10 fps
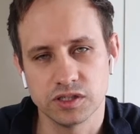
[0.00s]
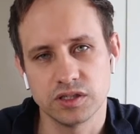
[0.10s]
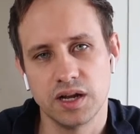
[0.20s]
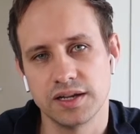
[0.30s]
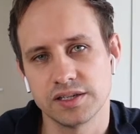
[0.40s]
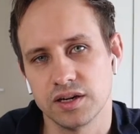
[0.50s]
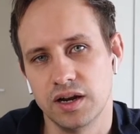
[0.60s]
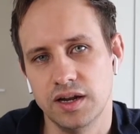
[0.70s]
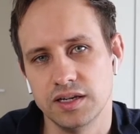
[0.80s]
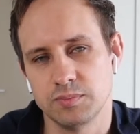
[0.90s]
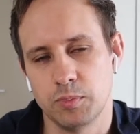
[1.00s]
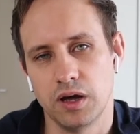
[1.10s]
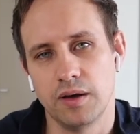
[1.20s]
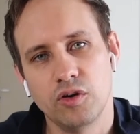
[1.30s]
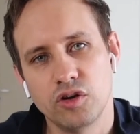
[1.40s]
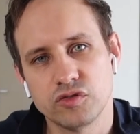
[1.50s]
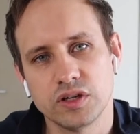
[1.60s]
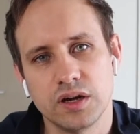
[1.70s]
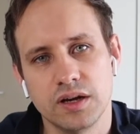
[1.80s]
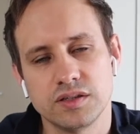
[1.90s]
I was learning Chinese, but I would
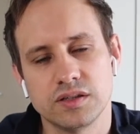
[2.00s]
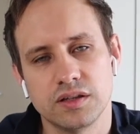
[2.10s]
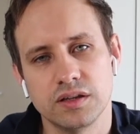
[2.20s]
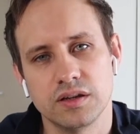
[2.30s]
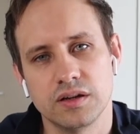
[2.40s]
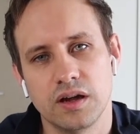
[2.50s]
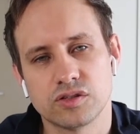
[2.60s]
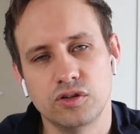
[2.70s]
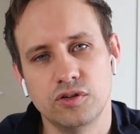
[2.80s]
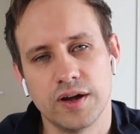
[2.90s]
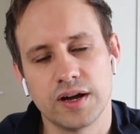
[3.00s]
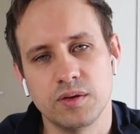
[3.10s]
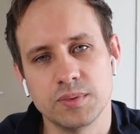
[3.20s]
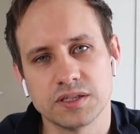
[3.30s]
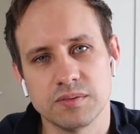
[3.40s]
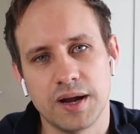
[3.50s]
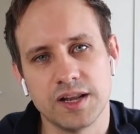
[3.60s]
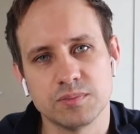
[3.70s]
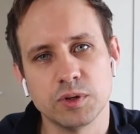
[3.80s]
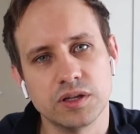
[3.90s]
often go into the School of Economics and
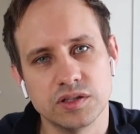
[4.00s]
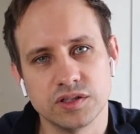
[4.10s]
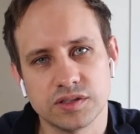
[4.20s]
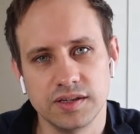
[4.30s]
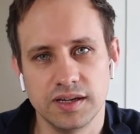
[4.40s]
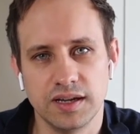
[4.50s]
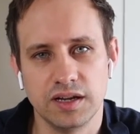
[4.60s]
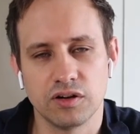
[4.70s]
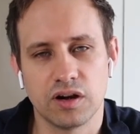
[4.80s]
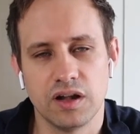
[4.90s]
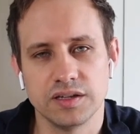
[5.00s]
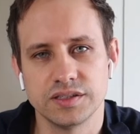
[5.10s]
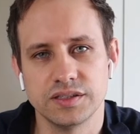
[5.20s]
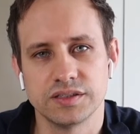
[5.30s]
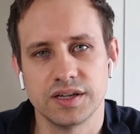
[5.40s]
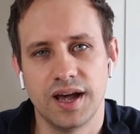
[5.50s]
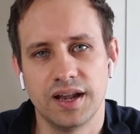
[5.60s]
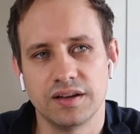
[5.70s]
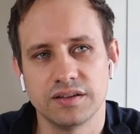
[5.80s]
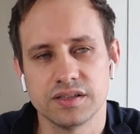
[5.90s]
Management and just sit in on classes
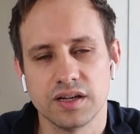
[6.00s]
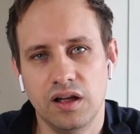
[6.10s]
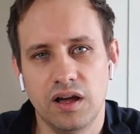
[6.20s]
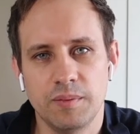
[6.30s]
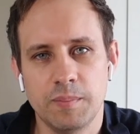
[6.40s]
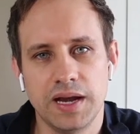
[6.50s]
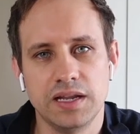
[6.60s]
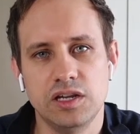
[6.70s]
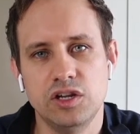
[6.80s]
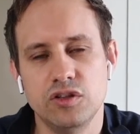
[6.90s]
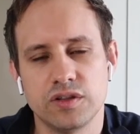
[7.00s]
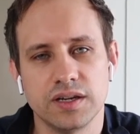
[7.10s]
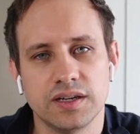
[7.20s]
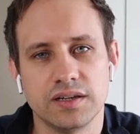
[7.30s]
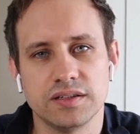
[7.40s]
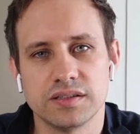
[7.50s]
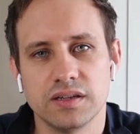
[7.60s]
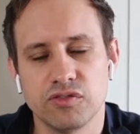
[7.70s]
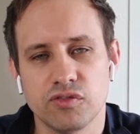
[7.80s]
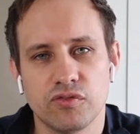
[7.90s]
and learn many new things,
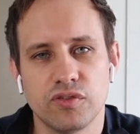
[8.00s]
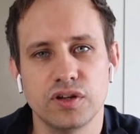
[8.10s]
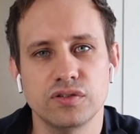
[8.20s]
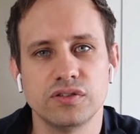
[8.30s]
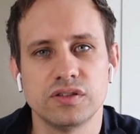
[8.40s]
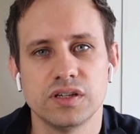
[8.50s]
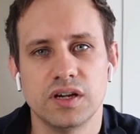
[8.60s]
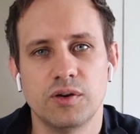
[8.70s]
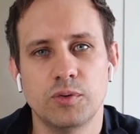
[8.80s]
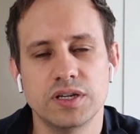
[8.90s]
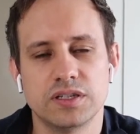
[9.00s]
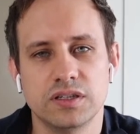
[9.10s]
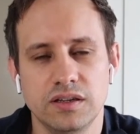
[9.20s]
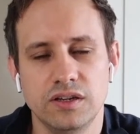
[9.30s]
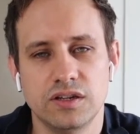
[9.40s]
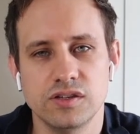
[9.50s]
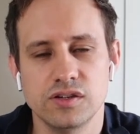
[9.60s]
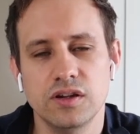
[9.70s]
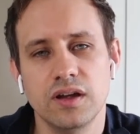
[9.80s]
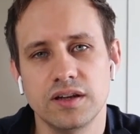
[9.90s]
different fields, which you can
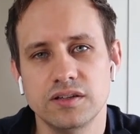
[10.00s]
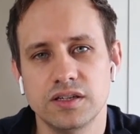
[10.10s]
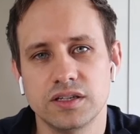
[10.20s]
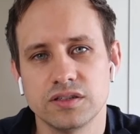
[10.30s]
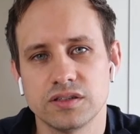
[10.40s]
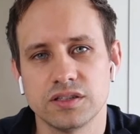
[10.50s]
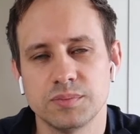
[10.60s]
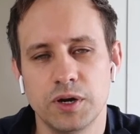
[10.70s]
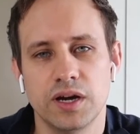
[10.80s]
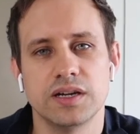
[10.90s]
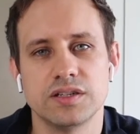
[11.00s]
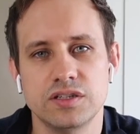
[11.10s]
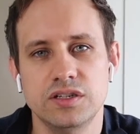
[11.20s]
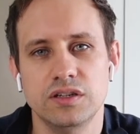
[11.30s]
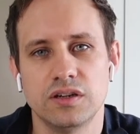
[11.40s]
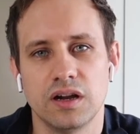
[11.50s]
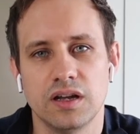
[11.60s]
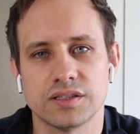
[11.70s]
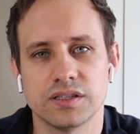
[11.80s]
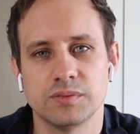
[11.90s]
do, and you can just experience new
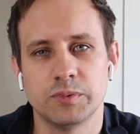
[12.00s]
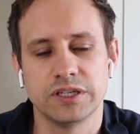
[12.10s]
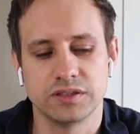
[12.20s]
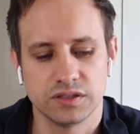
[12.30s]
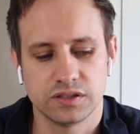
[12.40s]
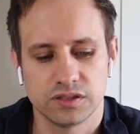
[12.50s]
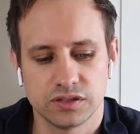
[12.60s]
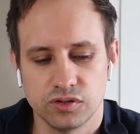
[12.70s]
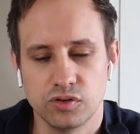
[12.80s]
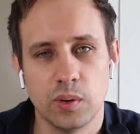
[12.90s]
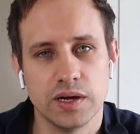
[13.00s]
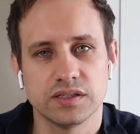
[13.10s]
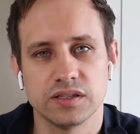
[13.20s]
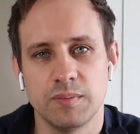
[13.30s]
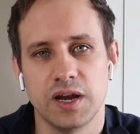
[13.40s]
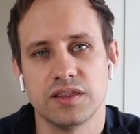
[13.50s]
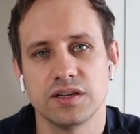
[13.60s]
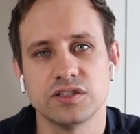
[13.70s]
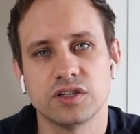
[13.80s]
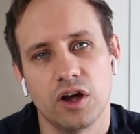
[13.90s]
classes because there's just always so many
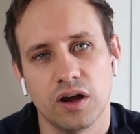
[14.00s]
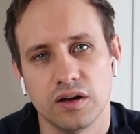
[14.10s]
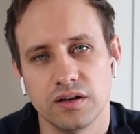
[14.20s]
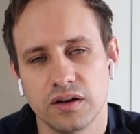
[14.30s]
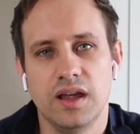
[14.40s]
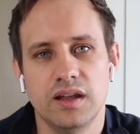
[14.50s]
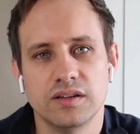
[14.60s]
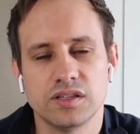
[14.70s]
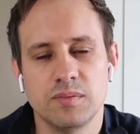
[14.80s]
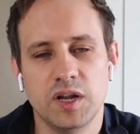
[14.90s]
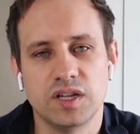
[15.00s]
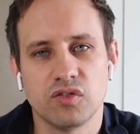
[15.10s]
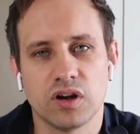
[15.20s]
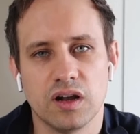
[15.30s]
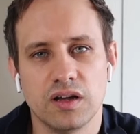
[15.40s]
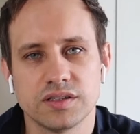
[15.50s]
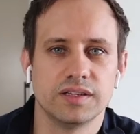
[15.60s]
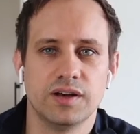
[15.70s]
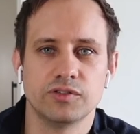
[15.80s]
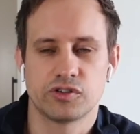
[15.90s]
things going on in so many different classes.
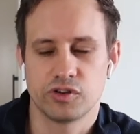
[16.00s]
That was